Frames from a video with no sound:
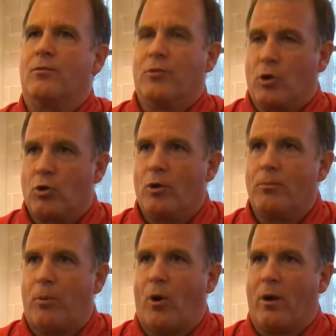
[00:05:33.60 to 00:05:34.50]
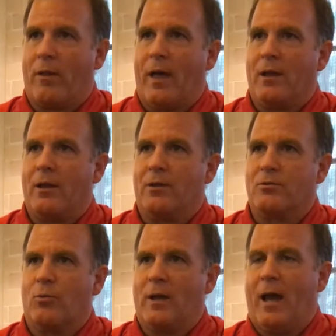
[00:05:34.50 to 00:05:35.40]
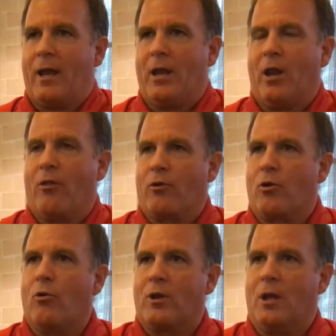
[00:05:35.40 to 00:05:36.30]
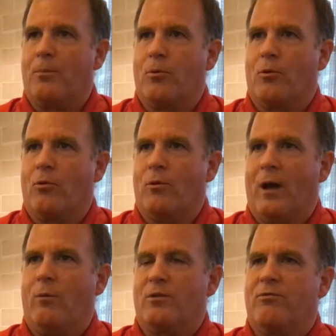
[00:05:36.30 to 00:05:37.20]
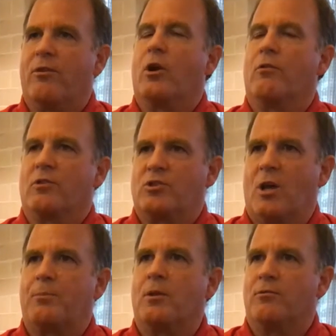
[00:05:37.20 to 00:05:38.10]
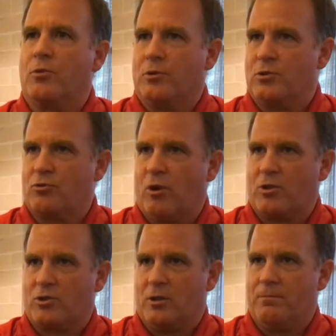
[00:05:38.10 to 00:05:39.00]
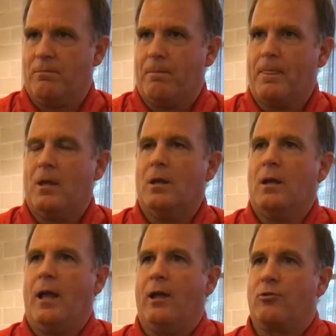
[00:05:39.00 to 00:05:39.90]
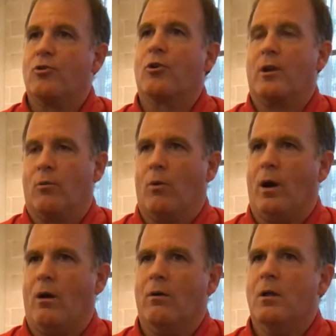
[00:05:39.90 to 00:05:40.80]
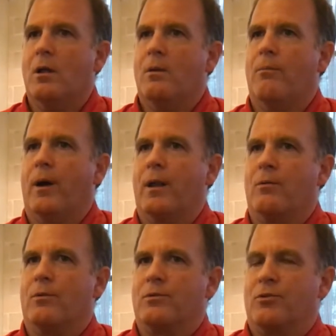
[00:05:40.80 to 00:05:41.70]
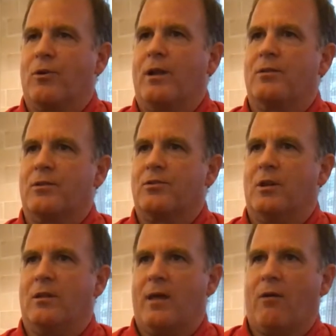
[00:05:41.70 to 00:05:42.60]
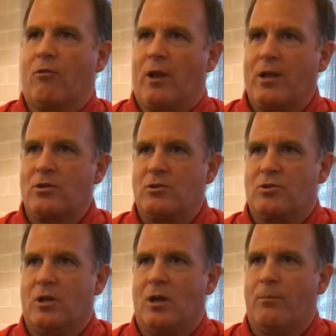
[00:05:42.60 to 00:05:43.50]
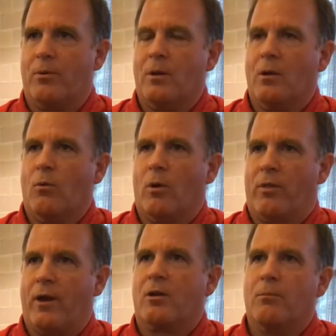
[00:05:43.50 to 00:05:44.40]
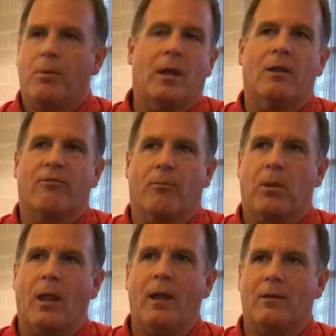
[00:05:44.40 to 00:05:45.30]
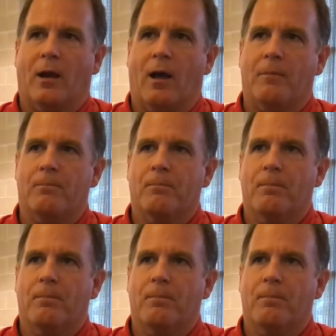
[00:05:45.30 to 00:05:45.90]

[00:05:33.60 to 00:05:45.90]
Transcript: the good part of that is we had another goalkeeper that was very receptive to instruction and took it well. But it was great to see that relationship where they're competing for playing time.